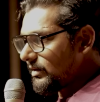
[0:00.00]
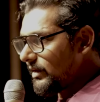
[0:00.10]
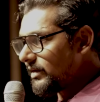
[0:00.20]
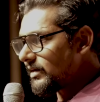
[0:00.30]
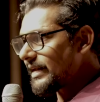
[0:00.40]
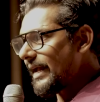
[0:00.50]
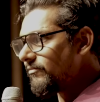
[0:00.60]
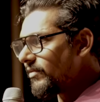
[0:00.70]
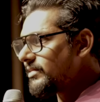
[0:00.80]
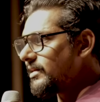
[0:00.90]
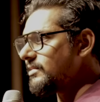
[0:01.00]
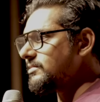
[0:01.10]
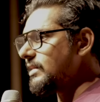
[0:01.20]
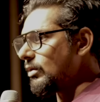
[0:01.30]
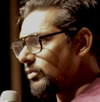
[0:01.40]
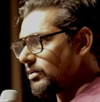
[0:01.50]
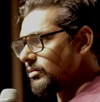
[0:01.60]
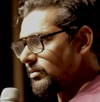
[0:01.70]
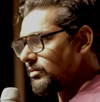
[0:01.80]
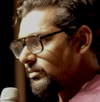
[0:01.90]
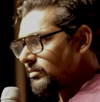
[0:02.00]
in a time when there is a downturn